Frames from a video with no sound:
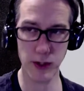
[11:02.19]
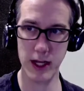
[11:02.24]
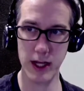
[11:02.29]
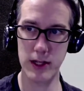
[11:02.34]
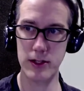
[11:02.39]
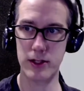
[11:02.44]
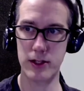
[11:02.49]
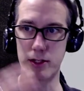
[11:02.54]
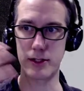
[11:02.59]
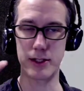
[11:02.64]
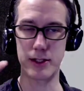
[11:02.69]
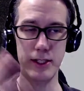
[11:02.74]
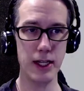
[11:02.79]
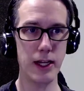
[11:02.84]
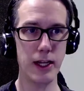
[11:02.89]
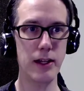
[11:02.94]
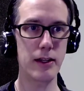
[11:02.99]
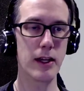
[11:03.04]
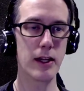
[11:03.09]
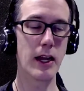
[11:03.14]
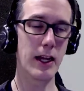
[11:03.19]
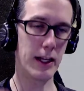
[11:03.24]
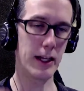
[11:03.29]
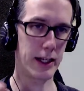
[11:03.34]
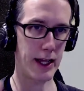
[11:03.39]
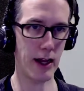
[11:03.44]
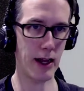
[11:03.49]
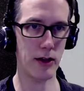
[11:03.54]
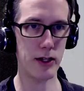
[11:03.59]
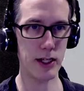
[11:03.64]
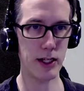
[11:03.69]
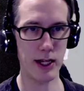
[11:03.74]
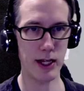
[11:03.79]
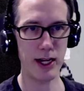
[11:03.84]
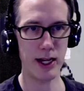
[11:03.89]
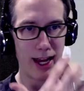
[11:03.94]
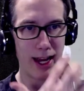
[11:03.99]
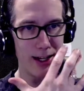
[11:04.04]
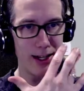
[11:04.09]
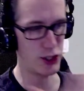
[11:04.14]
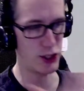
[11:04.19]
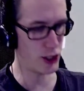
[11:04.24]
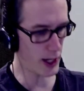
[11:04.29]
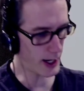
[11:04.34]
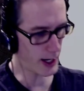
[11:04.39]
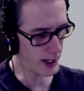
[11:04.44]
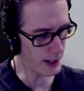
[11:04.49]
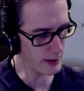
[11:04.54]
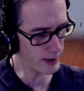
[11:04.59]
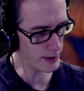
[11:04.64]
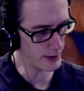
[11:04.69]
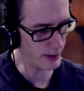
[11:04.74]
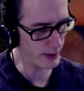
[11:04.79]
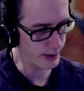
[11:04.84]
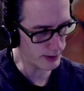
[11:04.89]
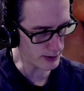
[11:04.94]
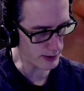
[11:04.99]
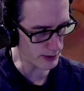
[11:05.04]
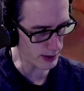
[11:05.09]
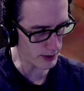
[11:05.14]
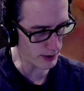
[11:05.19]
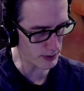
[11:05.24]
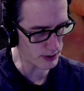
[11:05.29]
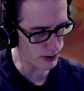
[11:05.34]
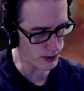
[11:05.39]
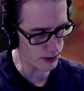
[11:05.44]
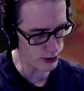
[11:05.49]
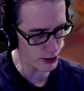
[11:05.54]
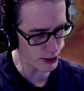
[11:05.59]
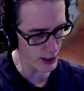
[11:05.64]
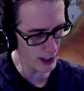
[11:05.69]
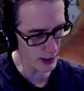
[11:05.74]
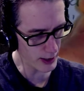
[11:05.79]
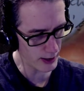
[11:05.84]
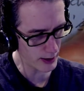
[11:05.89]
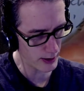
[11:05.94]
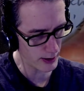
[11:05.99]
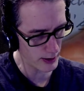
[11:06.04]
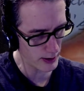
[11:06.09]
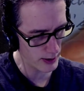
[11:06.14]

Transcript: ways to see it, calculate, and check it. So that was our check.